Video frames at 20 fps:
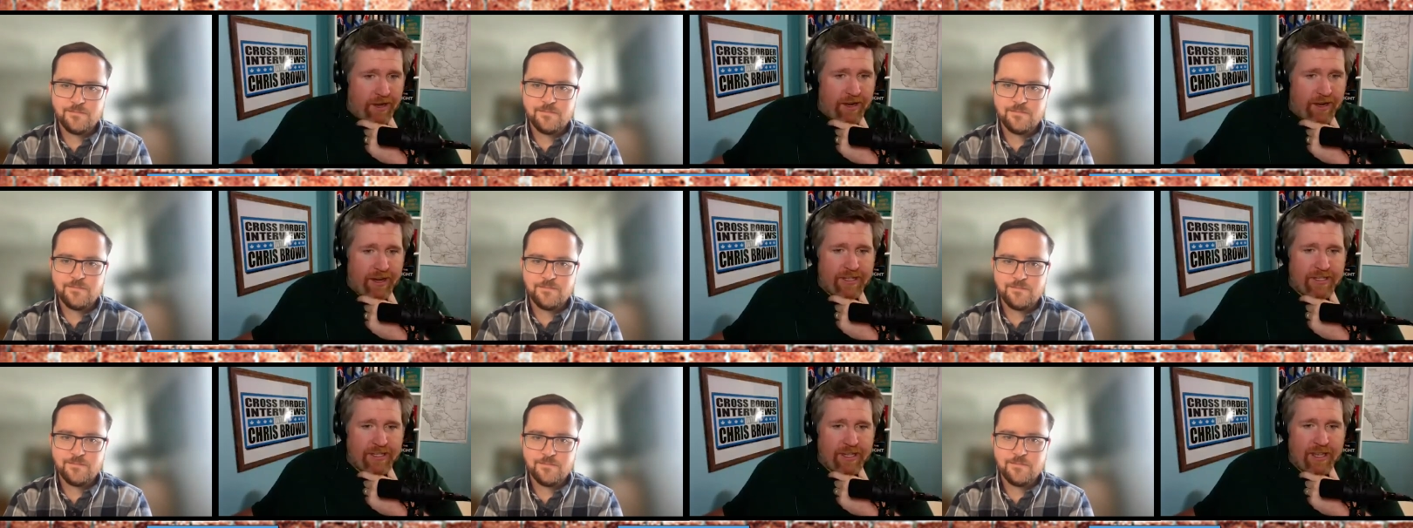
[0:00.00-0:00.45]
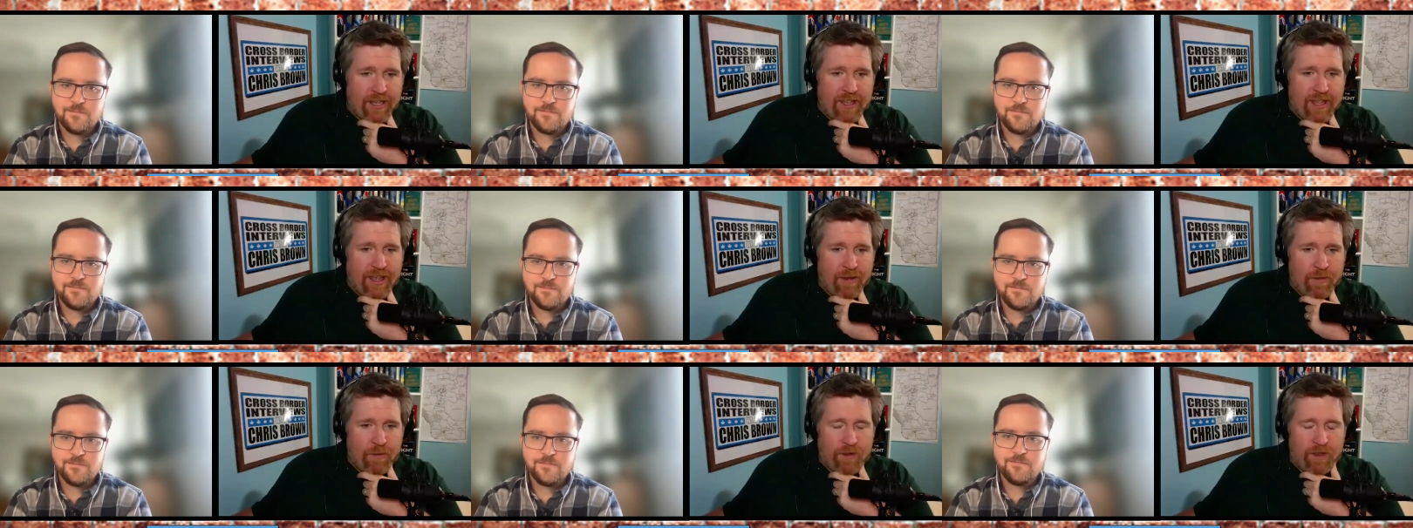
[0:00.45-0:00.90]
Speaker 1: and I say
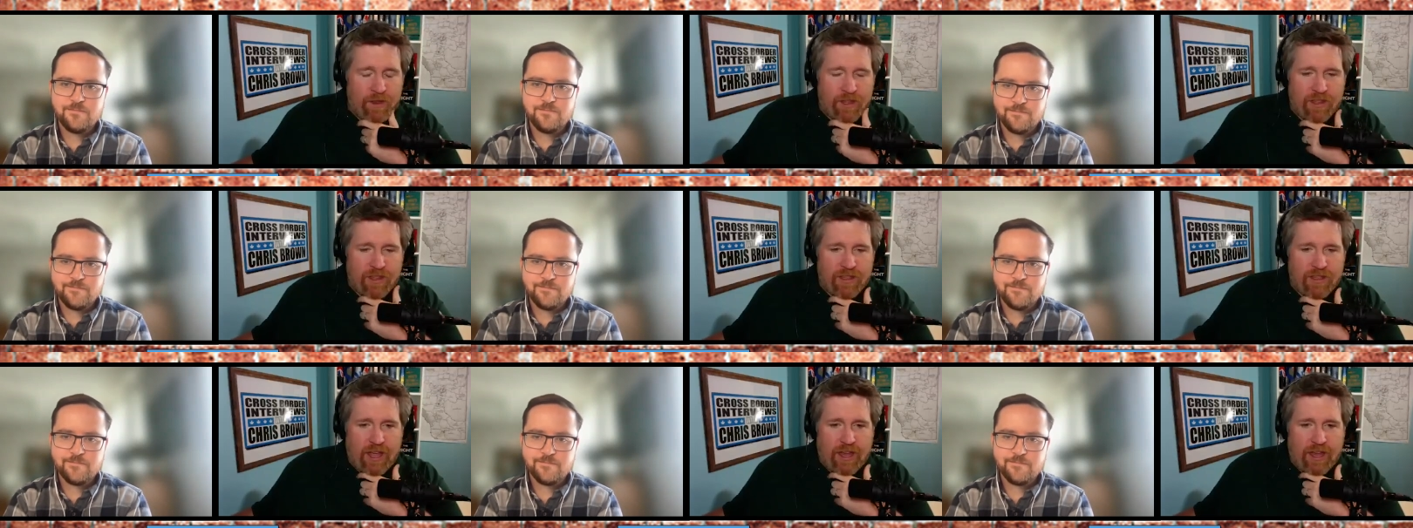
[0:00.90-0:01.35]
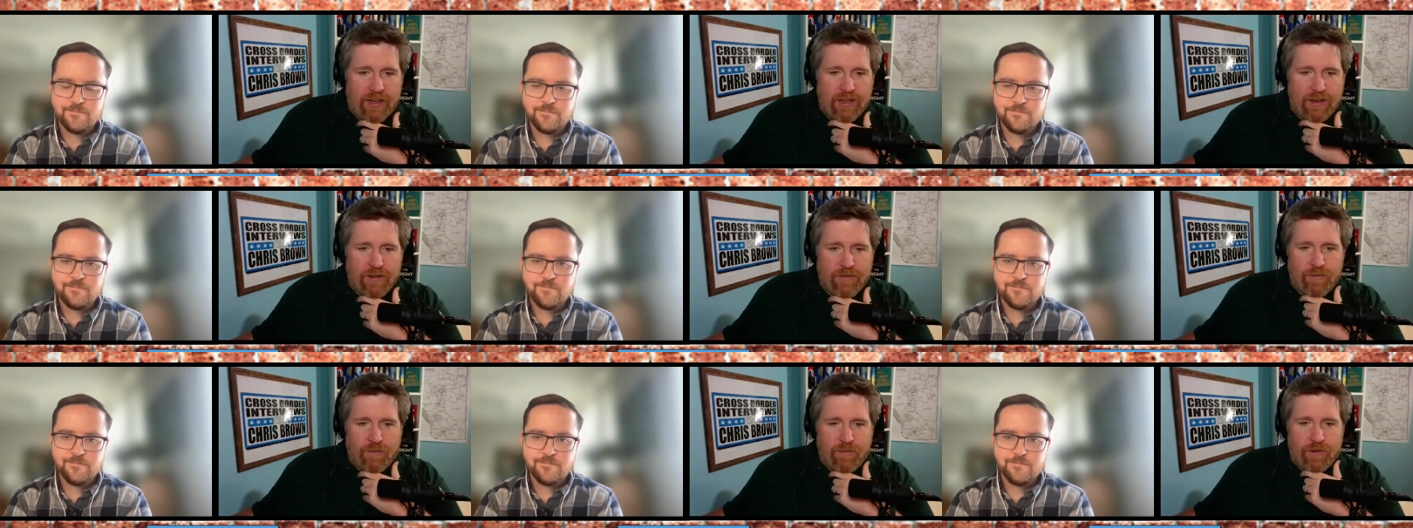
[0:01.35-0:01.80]
that with
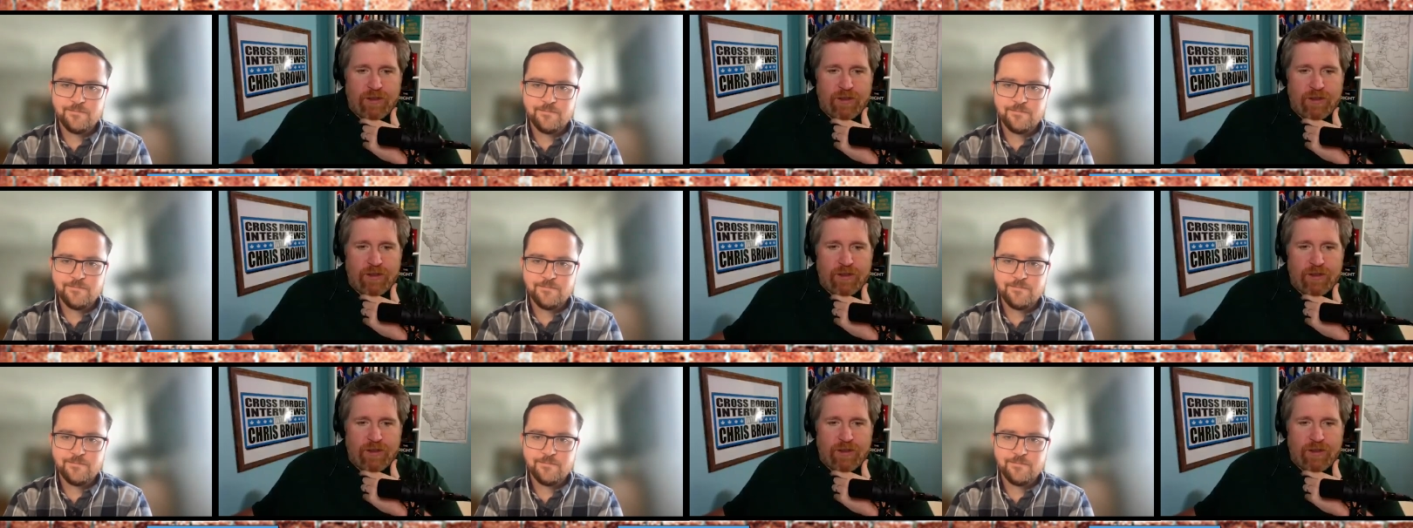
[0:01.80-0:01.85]
kind of